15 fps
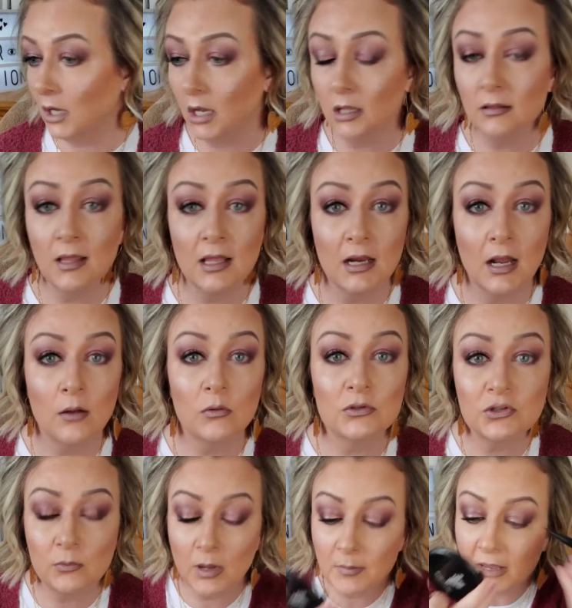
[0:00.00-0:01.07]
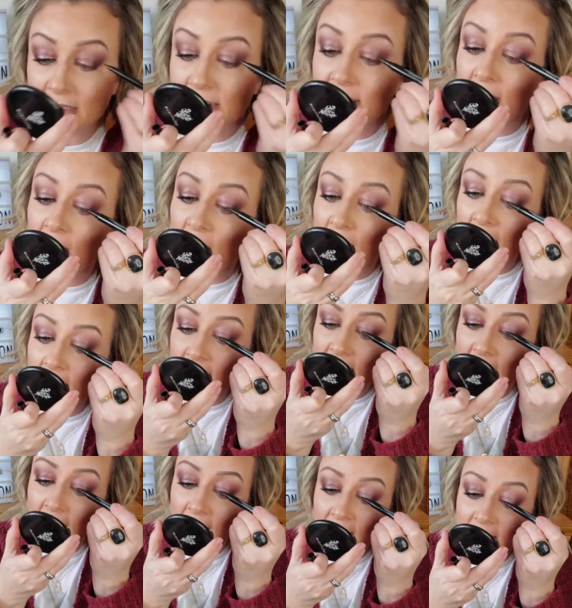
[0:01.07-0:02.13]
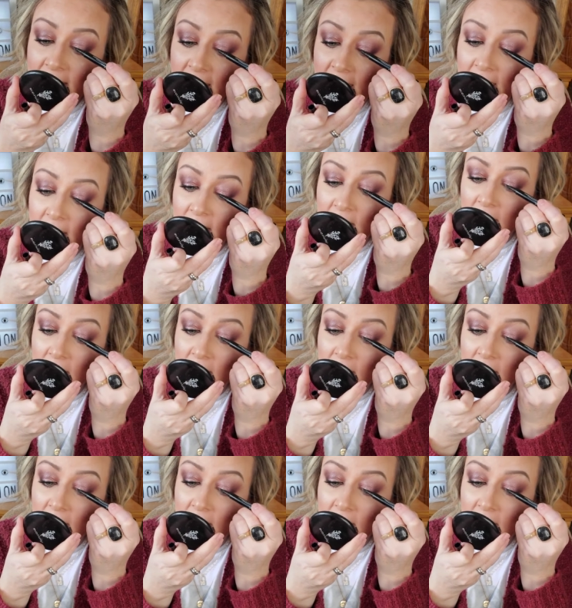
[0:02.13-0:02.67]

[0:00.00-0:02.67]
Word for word: And then I will do my mascara, and that is it.